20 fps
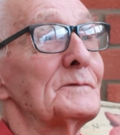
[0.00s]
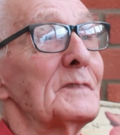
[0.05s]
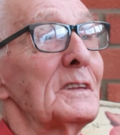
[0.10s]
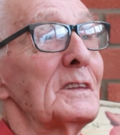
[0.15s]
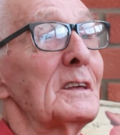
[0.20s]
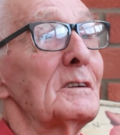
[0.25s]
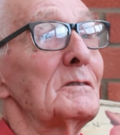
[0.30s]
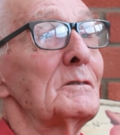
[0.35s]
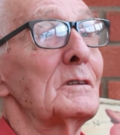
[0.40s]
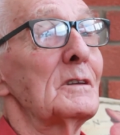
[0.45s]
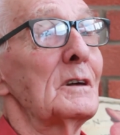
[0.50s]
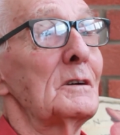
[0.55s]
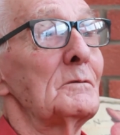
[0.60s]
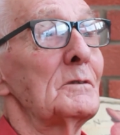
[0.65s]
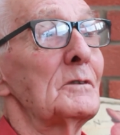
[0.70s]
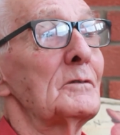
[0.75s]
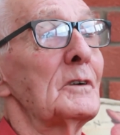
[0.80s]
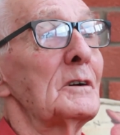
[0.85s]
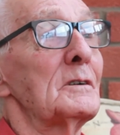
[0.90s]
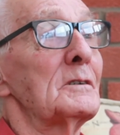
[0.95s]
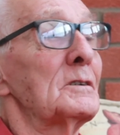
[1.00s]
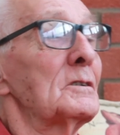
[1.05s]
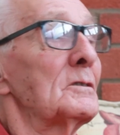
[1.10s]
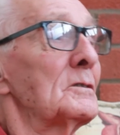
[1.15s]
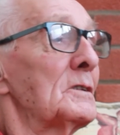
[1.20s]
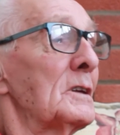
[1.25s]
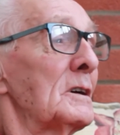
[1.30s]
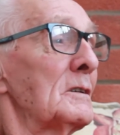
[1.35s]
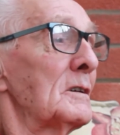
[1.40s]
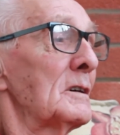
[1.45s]
were very
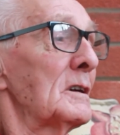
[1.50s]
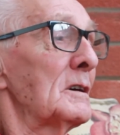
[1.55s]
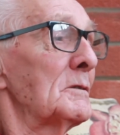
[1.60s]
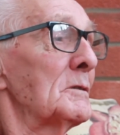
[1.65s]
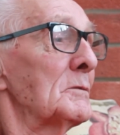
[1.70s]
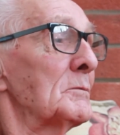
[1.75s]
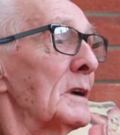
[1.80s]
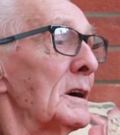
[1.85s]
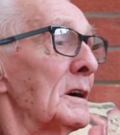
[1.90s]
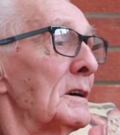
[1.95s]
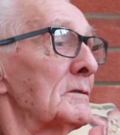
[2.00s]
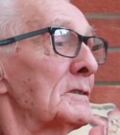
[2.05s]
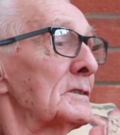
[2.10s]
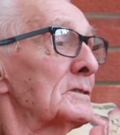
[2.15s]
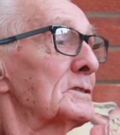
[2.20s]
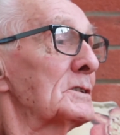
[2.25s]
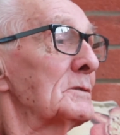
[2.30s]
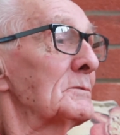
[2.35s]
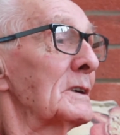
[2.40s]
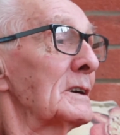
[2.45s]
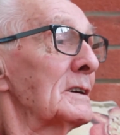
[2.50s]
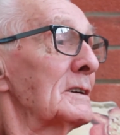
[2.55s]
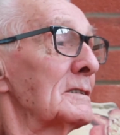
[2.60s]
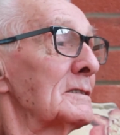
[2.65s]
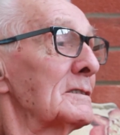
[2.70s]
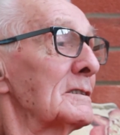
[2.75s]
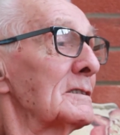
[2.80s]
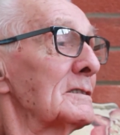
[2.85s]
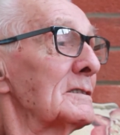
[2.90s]
good. They were marvellous to me.